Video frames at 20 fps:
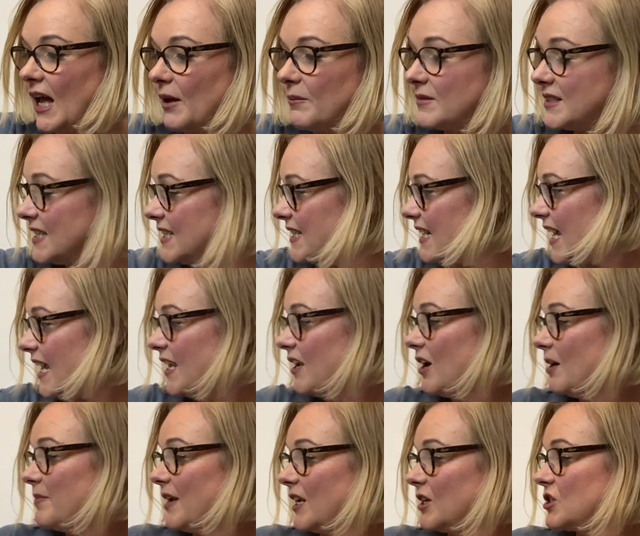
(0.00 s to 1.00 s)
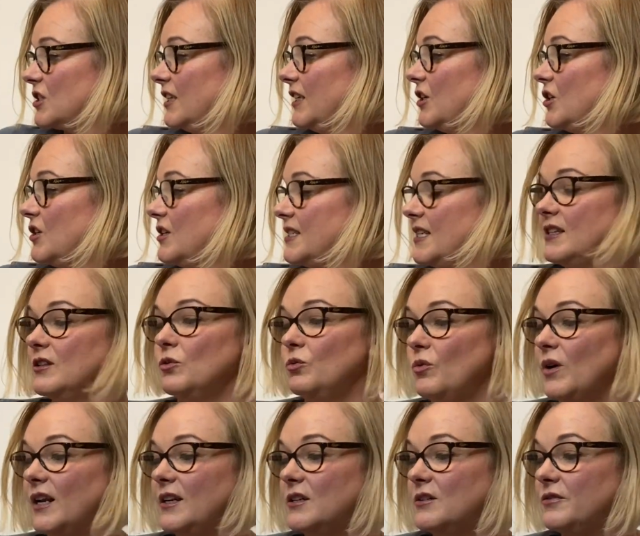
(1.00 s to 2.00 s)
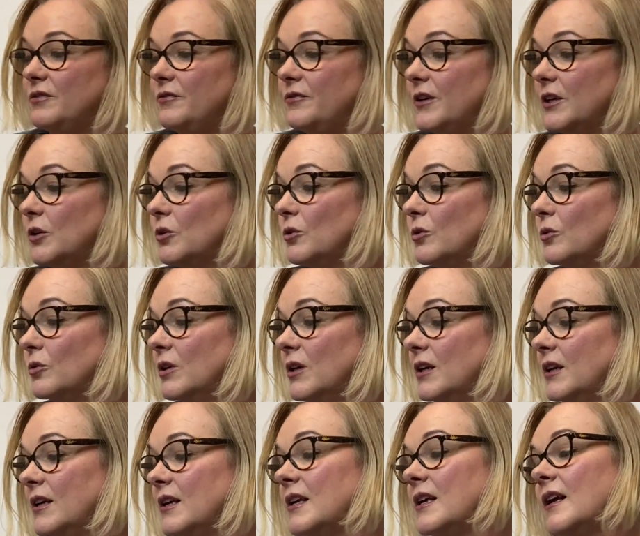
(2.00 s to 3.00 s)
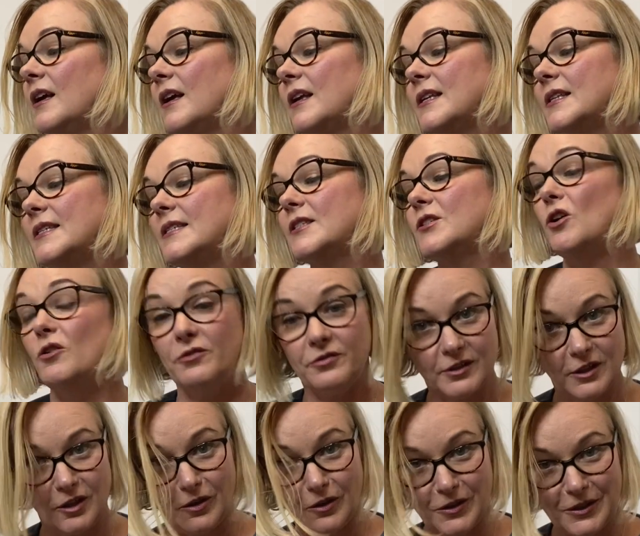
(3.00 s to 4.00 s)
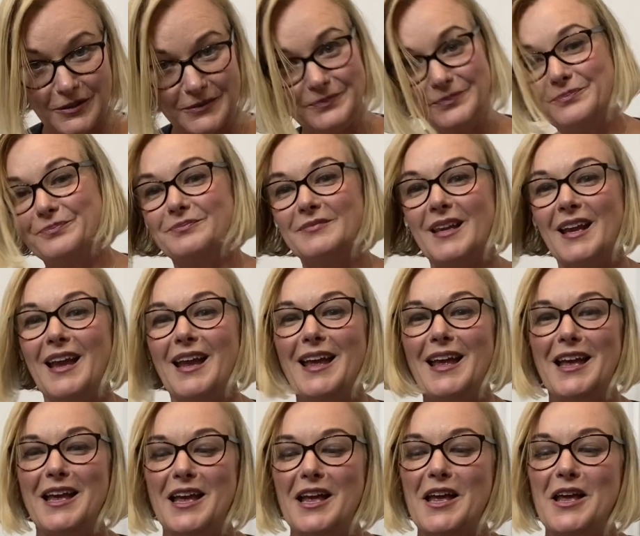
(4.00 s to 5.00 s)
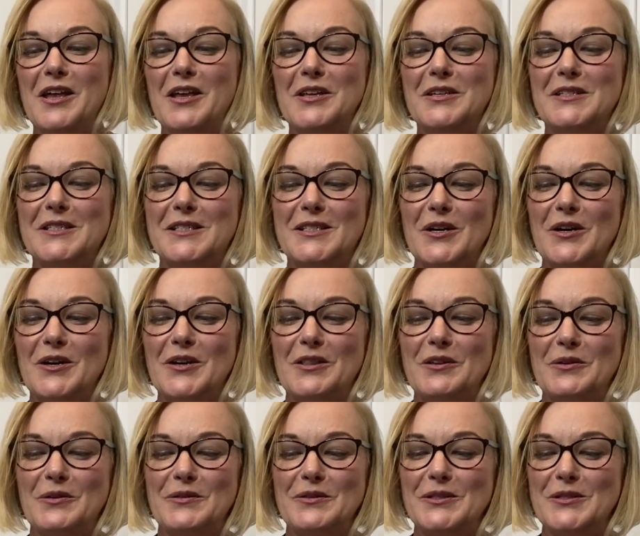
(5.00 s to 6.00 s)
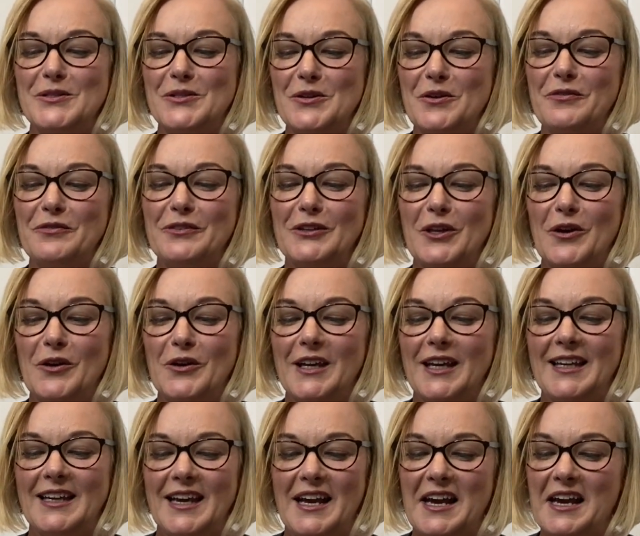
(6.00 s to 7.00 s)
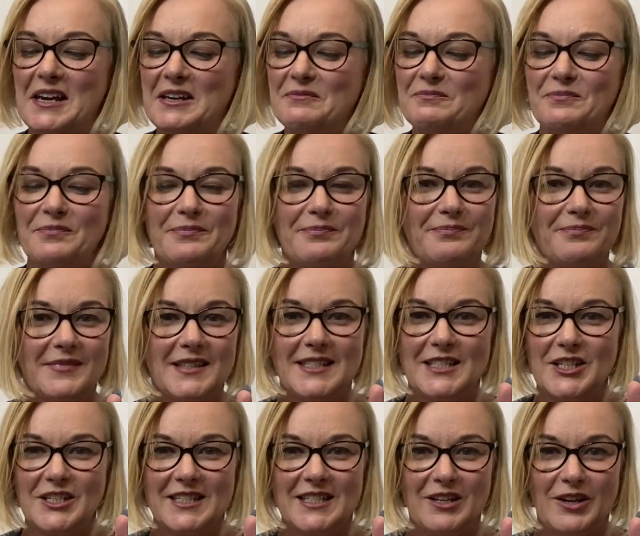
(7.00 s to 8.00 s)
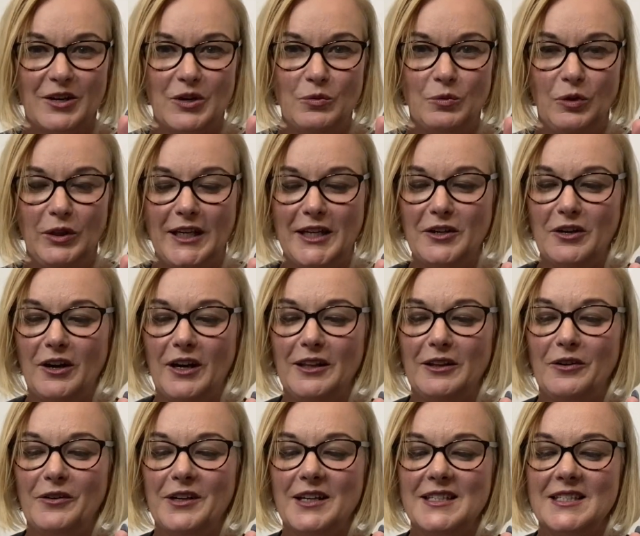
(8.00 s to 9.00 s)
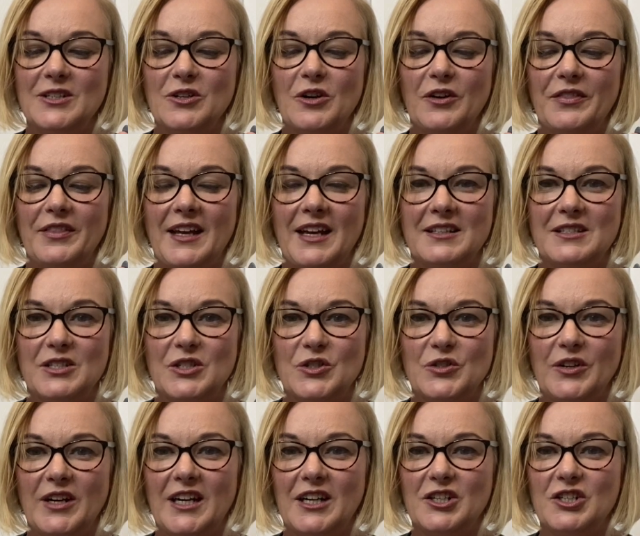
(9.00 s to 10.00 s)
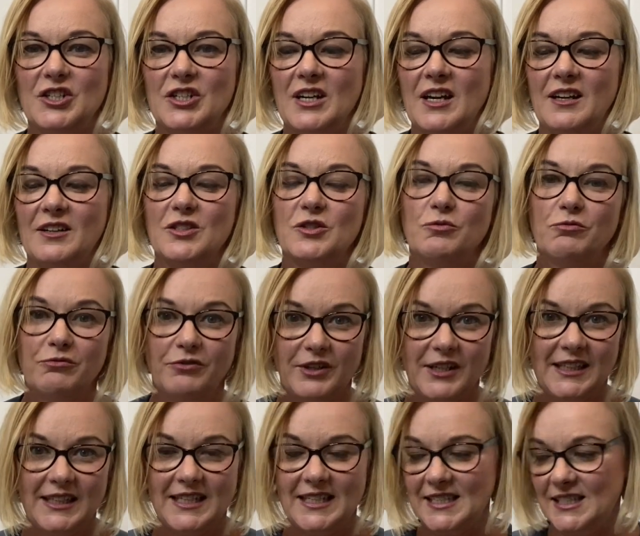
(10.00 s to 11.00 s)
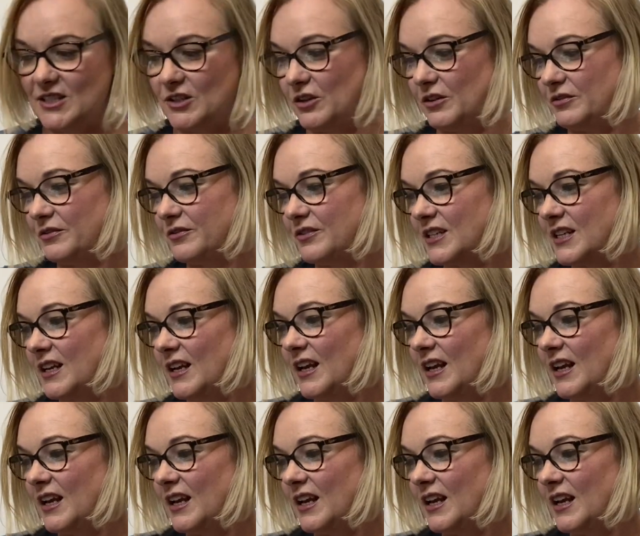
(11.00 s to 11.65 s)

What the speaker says: Today I'm actually using the Wonderfil soft lock. So the soft lock, again, it's just like a woolly nylon. It's got that stretch. It's really soft.